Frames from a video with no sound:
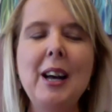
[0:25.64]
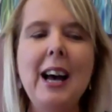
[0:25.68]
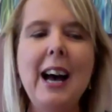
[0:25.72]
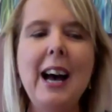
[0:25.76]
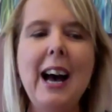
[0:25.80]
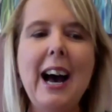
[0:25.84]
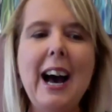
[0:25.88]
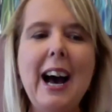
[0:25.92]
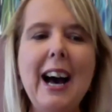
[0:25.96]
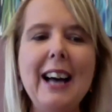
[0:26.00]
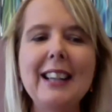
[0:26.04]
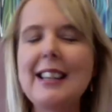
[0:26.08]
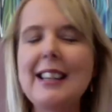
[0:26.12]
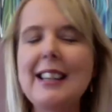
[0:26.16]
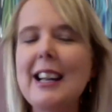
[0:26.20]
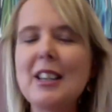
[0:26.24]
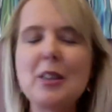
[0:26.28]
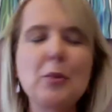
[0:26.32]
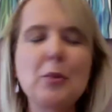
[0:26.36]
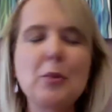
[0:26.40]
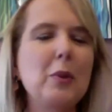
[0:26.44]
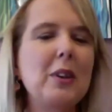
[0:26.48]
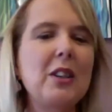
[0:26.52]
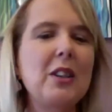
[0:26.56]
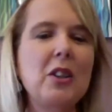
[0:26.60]
And
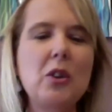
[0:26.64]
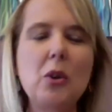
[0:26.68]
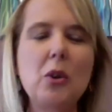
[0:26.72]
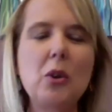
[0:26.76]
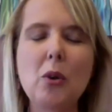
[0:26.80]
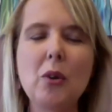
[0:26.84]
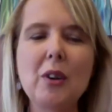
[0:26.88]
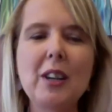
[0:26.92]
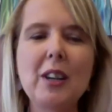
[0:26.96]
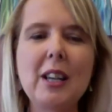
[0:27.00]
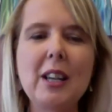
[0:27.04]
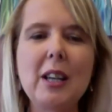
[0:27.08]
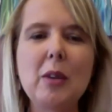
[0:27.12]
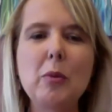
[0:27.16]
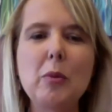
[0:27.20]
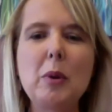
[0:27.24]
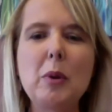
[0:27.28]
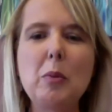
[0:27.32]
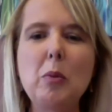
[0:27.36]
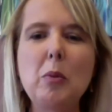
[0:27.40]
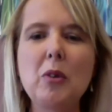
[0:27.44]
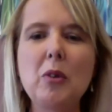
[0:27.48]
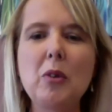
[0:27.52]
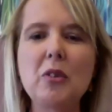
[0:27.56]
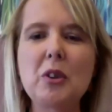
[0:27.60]
as we're talking, we
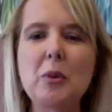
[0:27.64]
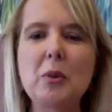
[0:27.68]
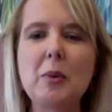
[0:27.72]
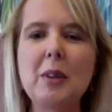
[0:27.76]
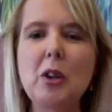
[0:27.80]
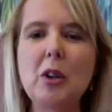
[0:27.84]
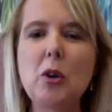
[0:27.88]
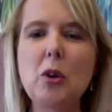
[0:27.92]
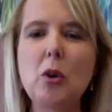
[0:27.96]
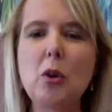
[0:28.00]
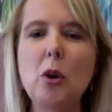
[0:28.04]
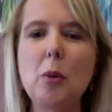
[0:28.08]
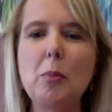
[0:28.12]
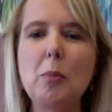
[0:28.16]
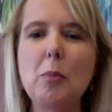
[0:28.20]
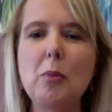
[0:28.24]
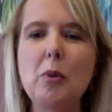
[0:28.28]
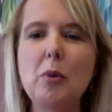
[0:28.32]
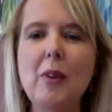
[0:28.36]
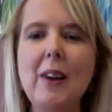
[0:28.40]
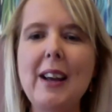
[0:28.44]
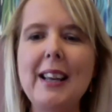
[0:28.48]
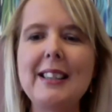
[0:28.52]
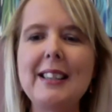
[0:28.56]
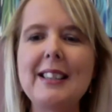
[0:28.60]
want to
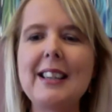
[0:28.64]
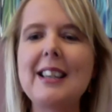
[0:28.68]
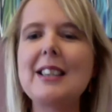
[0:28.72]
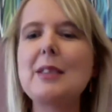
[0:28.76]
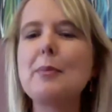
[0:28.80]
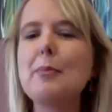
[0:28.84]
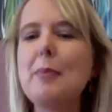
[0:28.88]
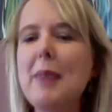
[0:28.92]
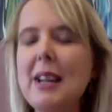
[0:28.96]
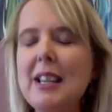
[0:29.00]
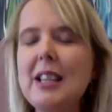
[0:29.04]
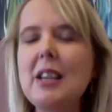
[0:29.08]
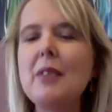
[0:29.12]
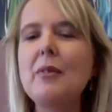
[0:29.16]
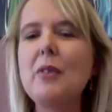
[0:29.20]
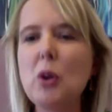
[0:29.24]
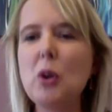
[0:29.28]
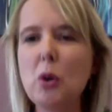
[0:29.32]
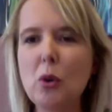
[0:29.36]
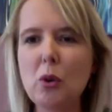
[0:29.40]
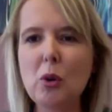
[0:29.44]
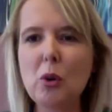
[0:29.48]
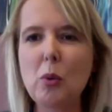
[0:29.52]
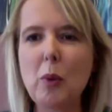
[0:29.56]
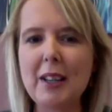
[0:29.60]
incorporate as many of
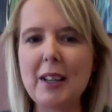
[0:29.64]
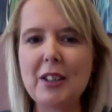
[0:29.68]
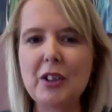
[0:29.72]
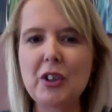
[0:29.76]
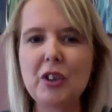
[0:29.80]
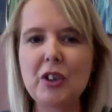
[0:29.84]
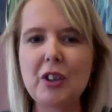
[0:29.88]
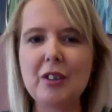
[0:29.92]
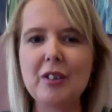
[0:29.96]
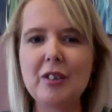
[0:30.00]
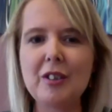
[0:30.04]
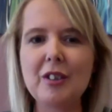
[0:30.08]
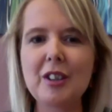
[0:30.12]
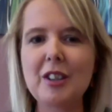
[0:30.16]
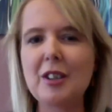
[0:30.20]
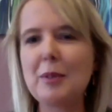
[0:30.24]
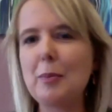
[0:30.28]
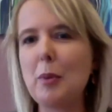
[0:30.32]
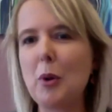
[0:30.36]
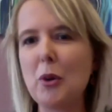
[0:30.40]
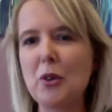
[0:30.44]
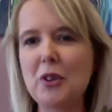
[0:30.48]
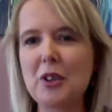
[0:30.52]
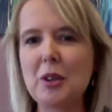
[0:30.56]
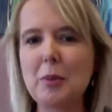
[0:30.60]
your questions as
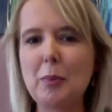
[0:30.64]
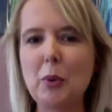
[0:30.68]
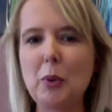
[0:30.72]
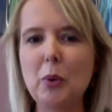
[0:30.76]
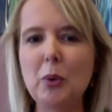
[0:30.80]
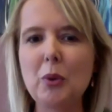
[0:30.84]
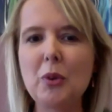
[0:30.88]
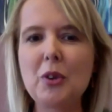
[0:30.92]
possible.